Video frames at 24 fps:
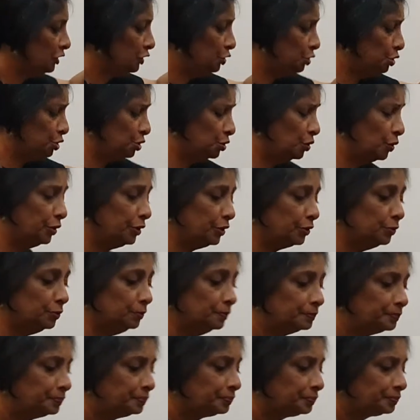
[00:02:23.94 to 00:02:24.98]
to show you
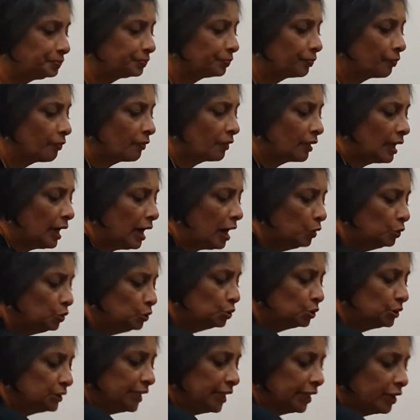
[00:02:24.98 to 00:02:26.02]
how
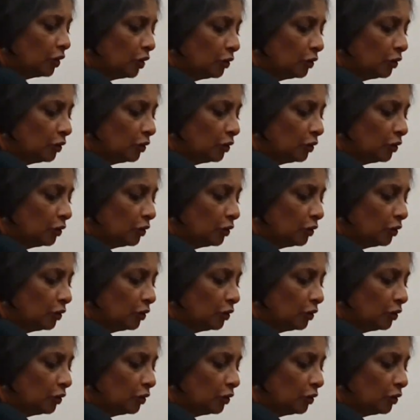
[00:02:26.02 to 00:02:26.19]
to take